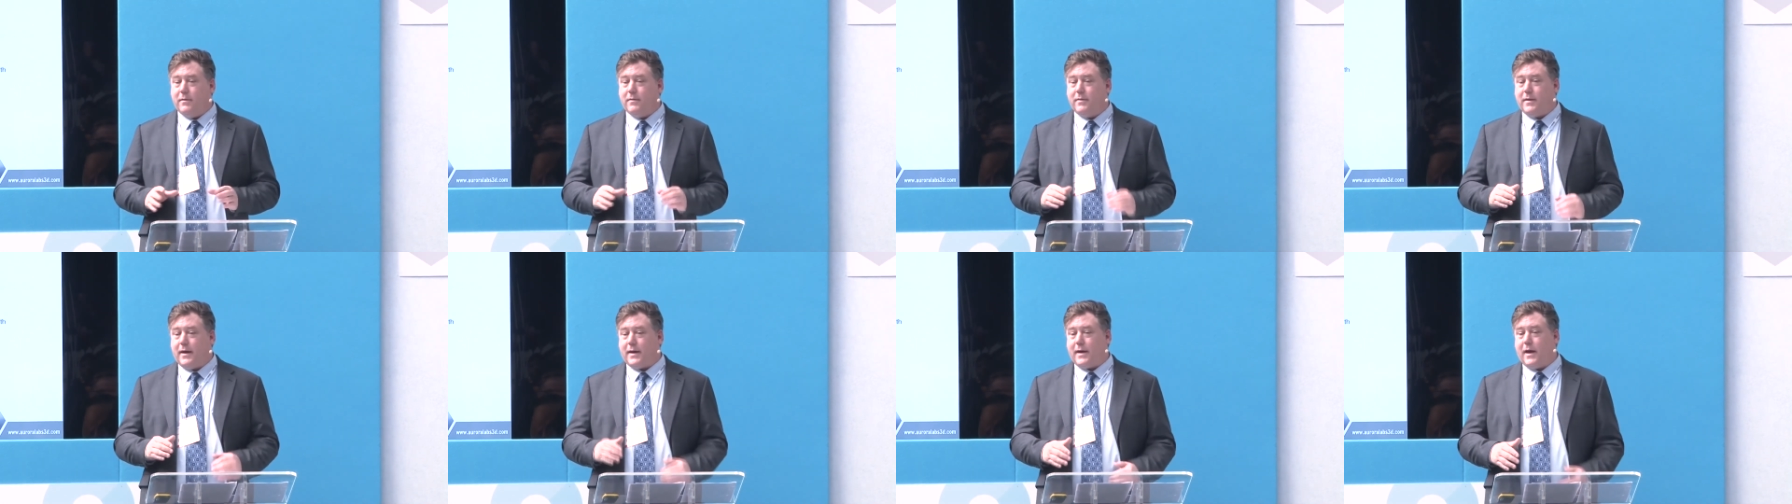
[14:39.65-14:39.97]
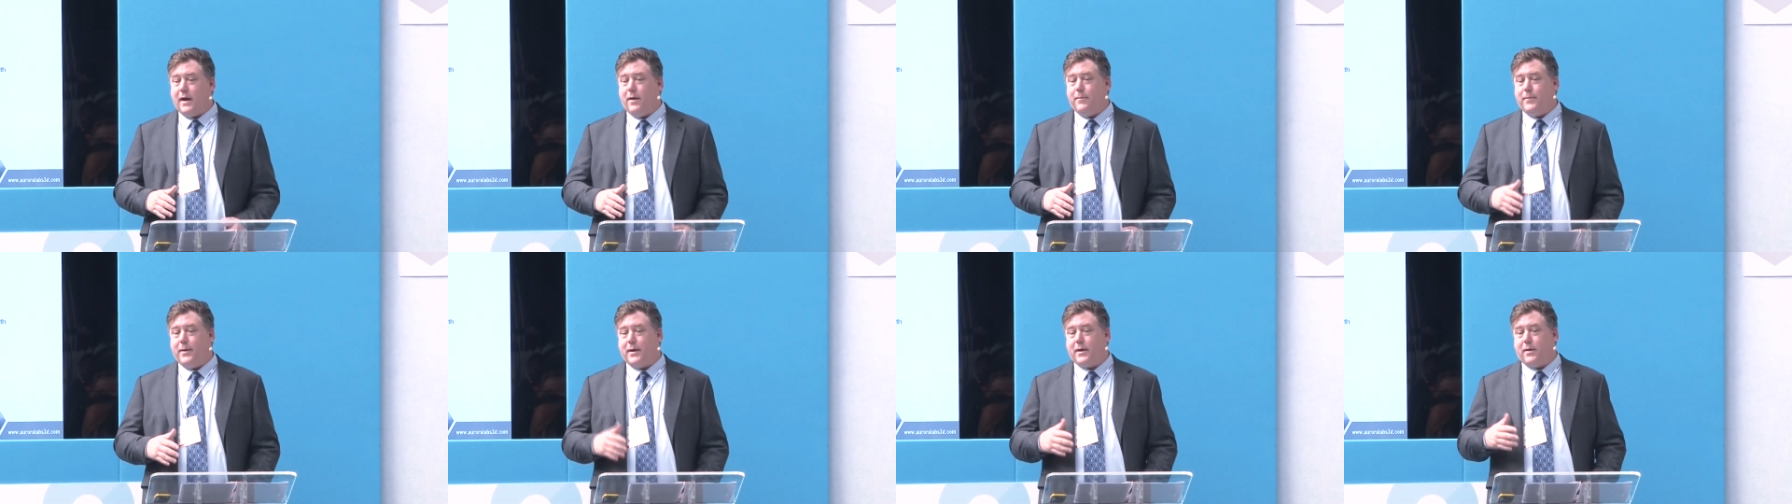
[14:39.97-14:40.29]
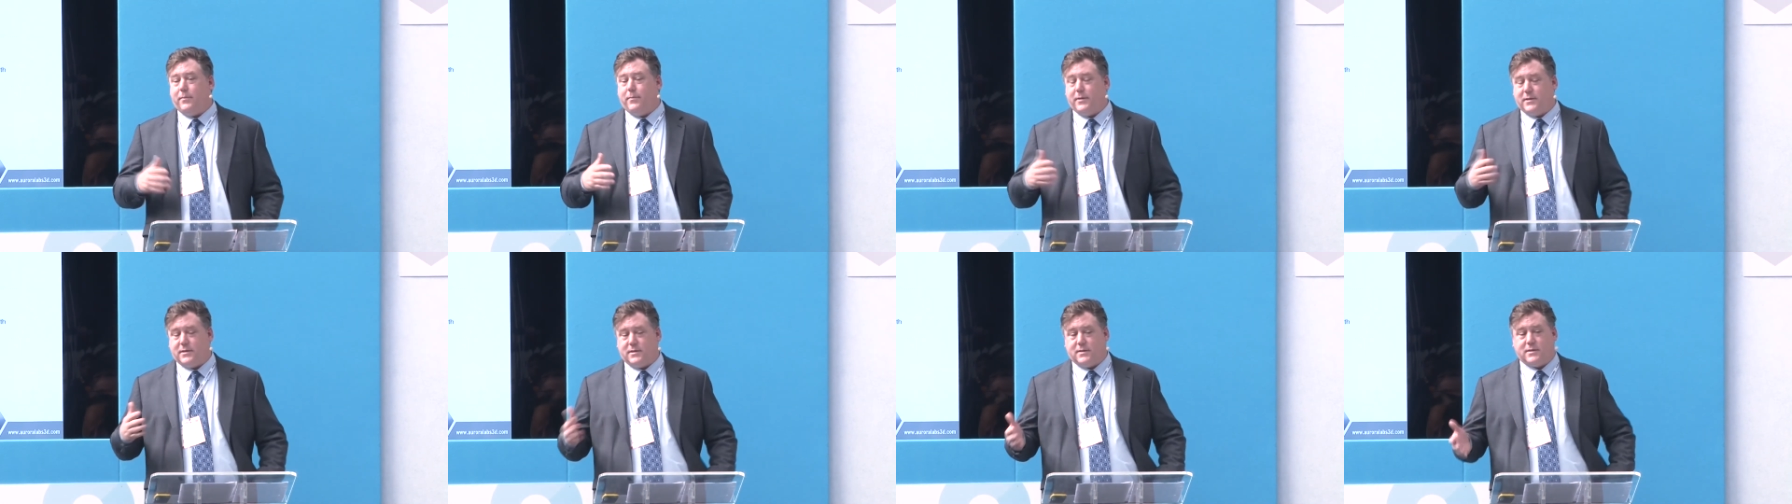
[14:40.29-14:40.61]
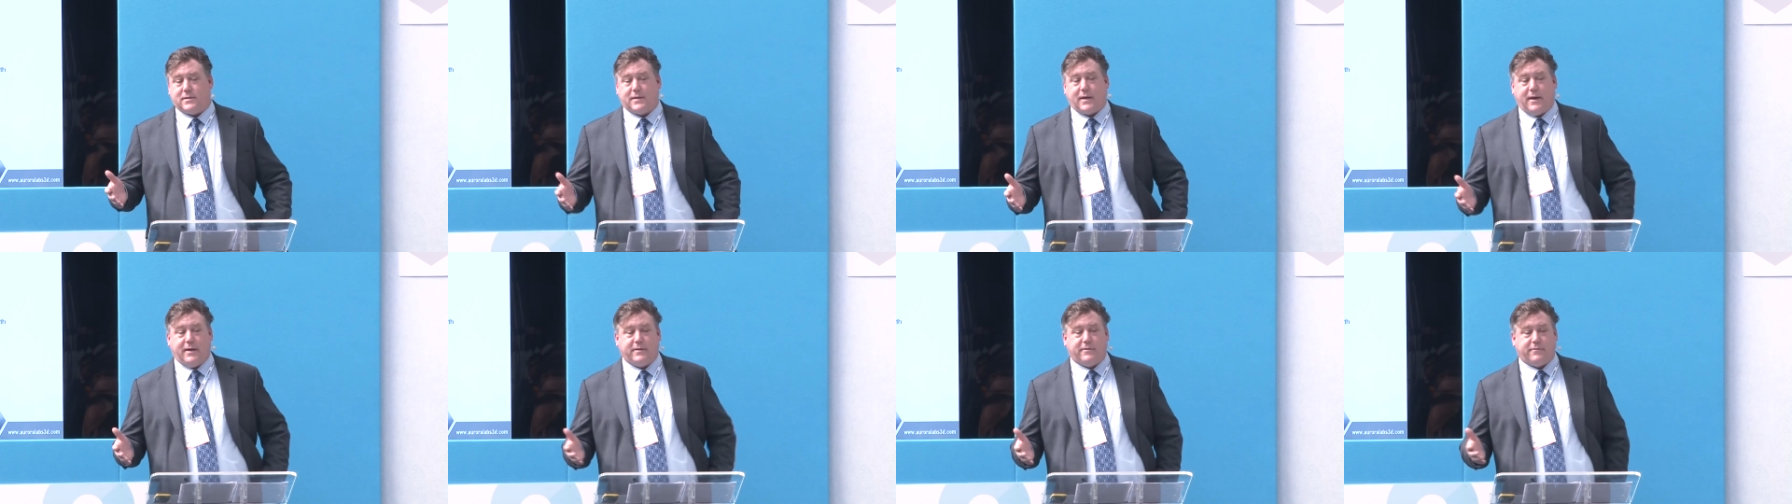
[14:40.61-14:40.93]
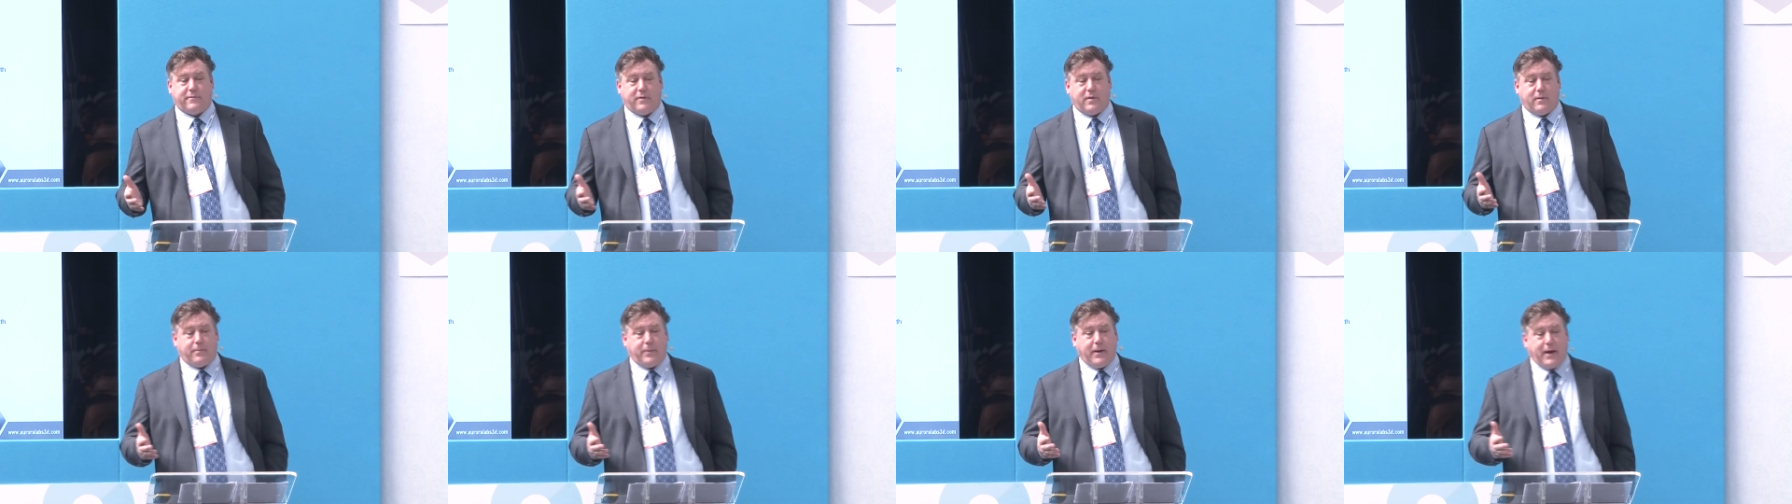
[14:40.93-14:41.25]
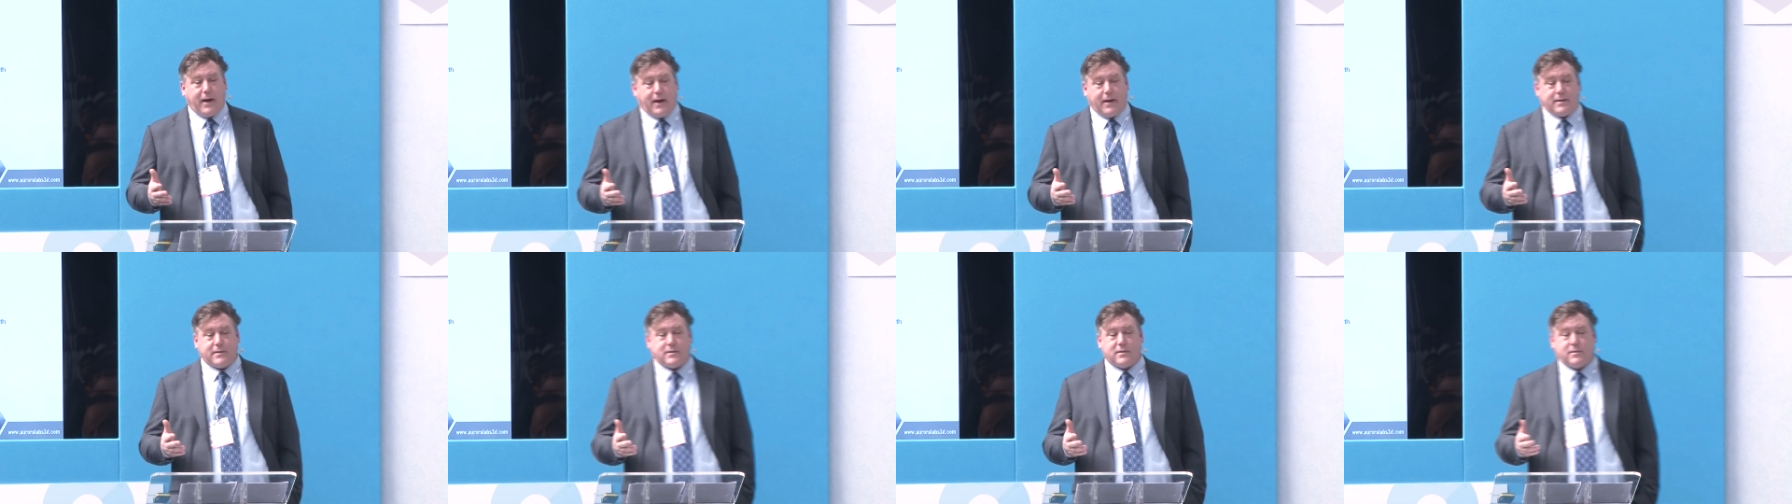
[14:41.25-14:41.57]
they can't make a business case for the
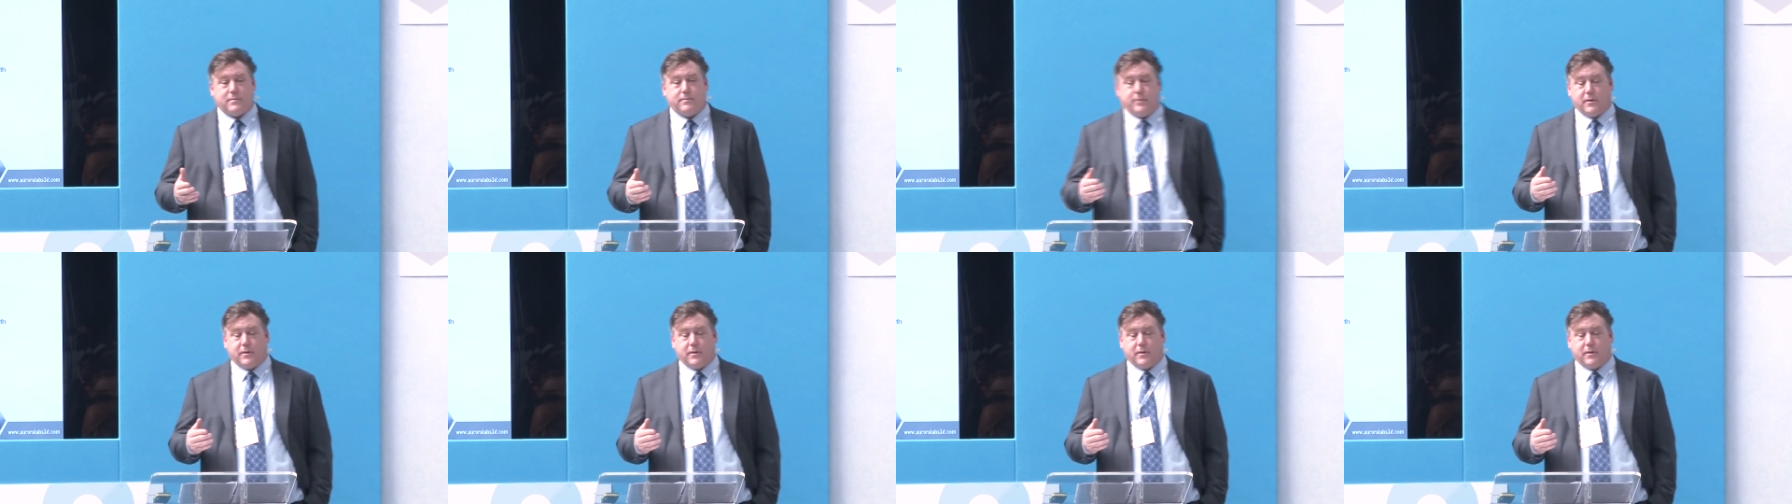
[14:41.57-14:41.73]
parts